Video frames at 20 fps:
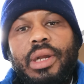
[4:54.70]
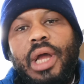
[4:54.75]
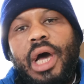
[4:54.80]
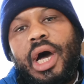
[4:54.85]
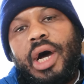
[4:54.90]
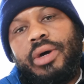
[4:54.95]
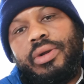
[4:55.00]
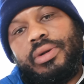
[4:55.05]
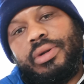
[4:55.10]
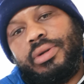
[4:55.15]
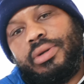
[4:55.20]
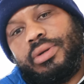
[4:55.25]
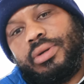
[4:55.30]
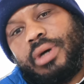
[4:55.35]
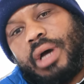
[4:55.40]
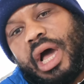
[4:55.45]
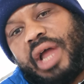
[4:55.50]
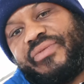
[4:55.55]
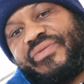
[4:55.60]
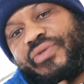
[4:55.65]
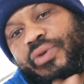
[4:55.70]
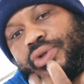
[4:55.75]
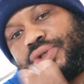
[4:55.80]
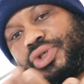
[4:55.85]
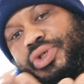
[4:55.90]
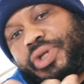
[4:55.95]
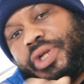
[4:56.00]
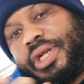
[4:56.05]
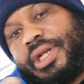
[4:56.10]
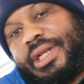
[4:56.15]
Now,
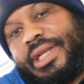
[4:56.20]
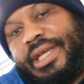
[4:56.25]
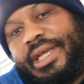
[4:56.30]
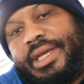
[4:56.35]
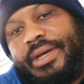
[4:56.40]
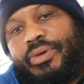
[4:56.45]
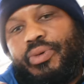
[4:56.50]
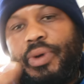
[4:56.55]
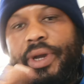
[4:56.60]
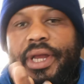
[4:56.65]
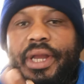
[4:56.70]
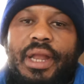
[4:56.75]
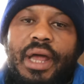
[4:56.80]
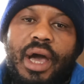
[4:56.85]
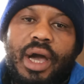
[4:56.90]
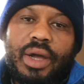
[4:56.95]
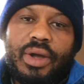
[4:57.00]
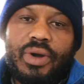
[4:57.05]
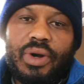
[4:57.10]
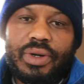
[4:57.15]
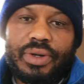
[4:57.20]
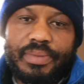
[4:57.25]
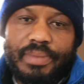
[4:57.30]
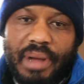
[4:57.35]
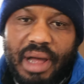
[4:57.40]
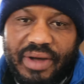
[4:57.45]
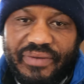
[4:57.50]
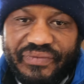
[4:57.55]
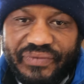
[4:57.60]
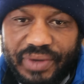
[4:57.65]
unfortunately, when I got
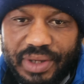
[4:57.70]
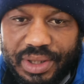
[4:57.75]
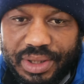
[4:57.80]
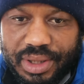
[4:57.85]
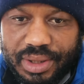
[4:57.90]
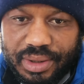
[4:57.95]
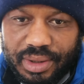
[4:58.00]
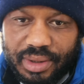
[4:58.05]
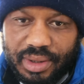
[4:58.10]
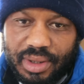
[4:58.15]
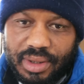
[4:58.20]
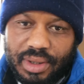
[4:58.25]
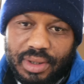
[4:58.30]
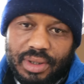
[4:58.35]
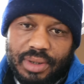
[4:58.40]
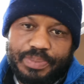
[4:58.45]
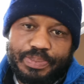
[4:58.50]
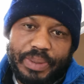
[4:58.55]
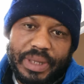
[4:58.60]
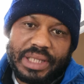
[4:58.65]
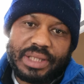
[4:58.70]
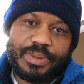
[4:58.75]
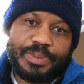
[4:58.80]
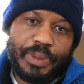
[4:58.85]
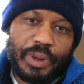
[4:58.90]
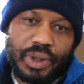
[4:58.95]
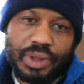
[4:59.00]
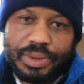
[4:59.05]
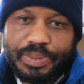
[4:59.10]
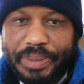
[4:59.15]
my first uh,
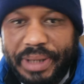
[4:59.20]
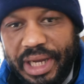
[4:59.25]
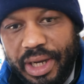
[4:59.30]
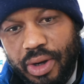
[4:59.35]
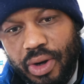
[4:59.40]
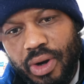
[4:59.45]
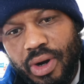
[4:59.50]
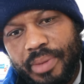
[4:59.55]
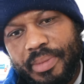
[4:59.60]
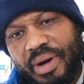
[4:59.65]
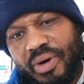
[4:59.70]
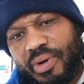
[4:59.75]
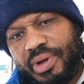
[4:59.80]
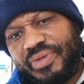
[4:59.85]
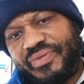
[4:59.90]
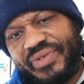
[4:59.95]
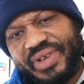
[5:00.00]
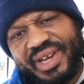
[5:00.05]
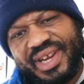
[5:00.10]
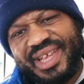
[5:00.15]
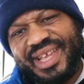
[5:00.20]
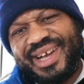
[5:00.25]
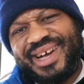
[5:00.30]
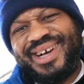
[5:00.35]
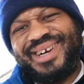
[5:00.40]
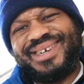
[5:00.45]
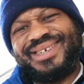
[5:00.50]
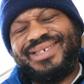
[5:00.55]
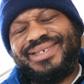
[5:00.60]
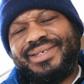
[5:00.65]
passport back home, I was very
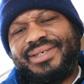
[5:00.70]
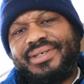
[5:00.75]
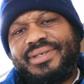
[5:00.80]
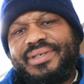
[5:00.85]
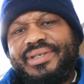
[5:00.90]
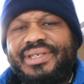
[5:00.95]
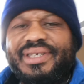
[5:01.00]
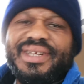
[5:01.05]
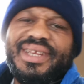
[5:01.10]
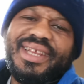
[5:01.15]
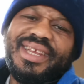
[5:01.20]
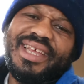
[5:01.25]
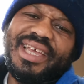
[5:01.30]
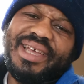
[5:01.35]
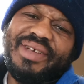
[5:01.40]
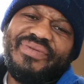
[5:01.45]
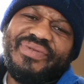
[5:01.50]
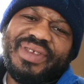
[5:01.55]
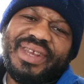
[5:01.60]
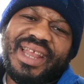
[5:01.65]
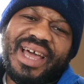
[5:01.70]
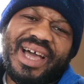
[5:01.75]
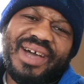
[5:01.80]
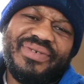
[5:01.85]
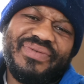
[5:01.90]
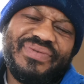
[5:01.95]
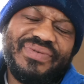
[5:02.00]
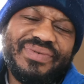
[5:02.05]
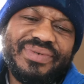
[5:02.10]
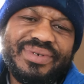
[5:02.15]
young, didn't have
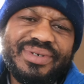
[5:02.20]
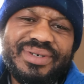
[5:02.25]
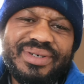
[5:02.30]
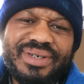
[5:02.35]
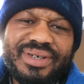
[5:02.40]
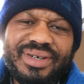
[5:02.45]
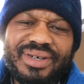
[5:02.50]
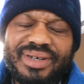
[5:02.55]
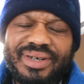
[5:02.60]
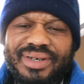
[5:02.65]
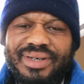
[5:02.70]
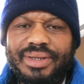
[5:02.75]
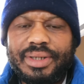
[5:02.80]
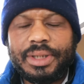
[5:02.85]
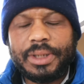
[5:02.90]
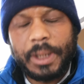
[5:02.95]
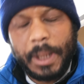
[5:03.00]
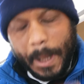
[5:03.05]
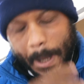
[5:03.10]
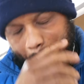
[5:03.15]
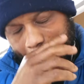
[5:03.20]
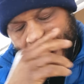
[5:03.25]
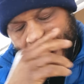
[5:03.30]
enough, uh,